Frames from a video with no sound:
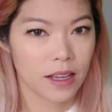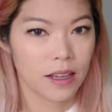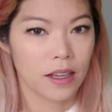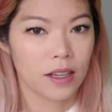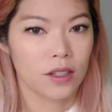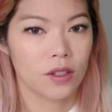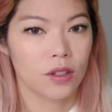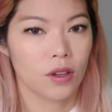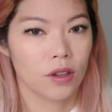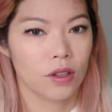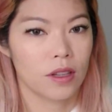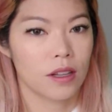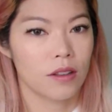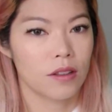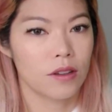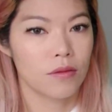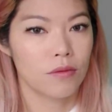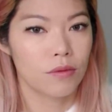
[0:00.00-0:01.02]
So
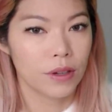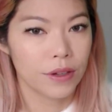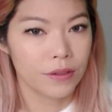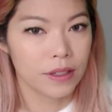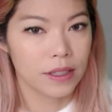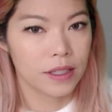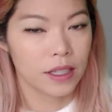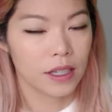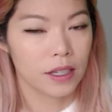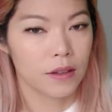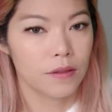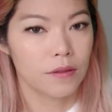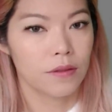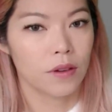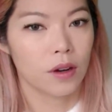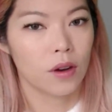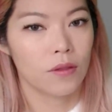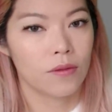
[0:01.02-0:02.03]
the
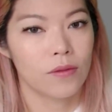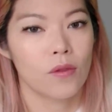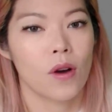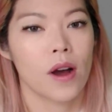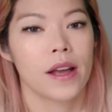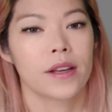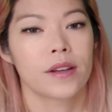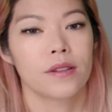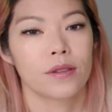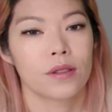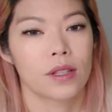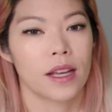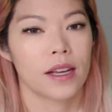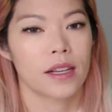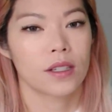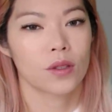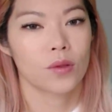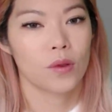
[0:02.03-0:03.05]
derivative of y equals
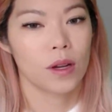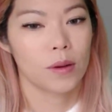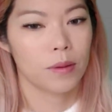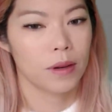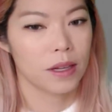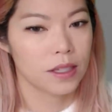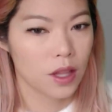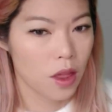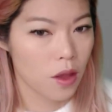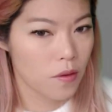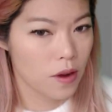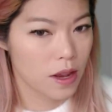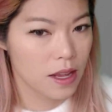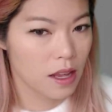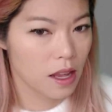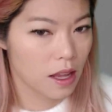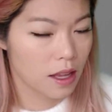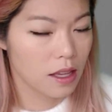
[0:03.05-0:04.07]
x squared plus
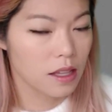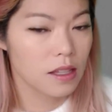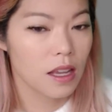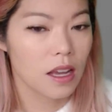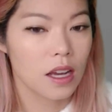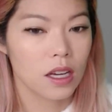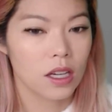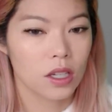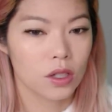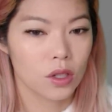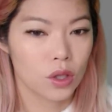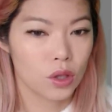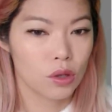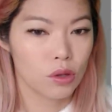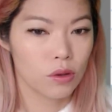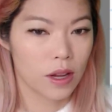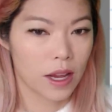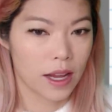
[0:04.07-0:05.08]
3 is
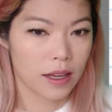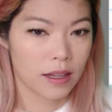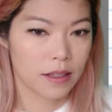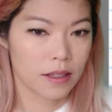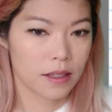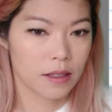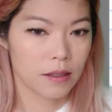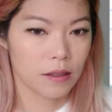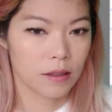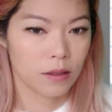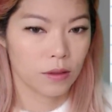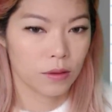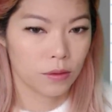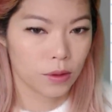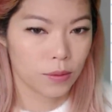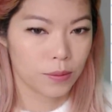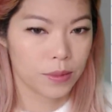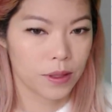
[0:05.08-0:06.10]
2x.
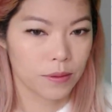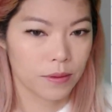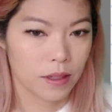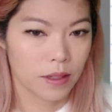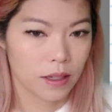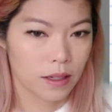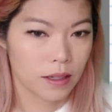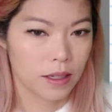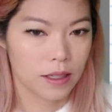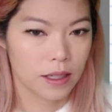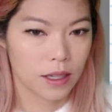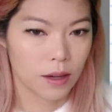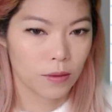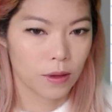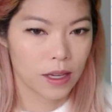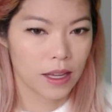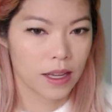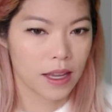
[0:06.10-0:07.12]
Oops, there's
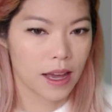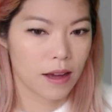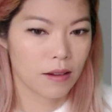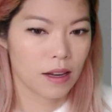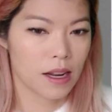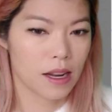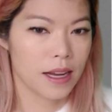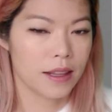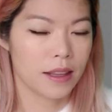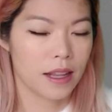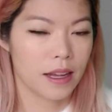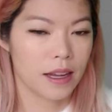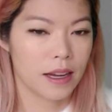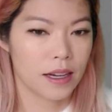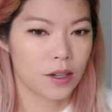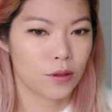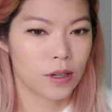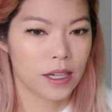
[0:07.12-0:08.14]
that working out line there,
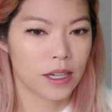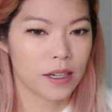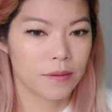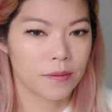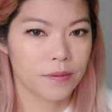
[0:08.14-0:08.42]
ignore it.